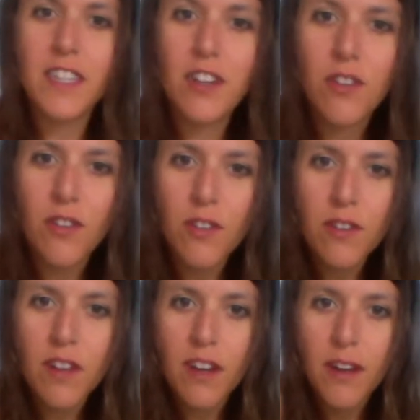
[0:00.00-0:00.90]
a
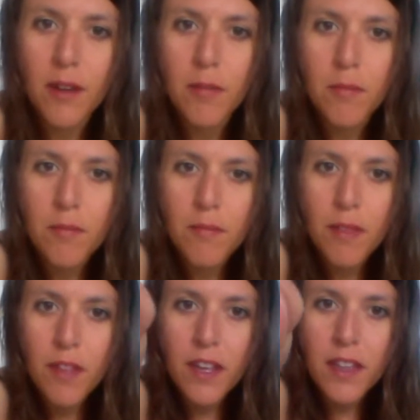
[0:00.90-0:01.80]
little
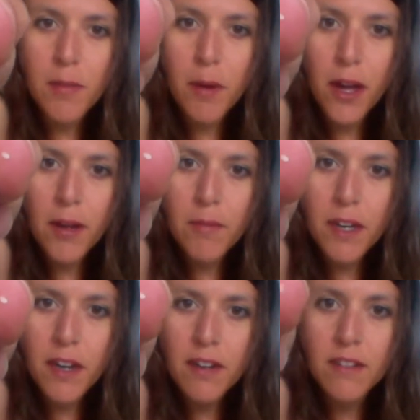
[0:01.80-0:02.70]
thing at the bottom
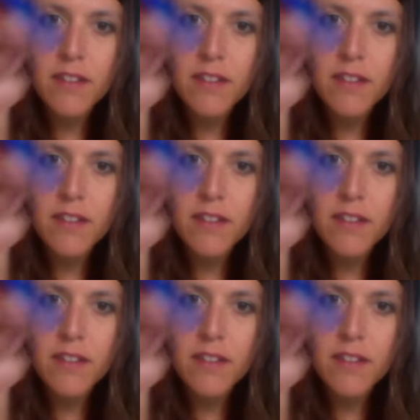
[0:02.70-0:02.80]
there,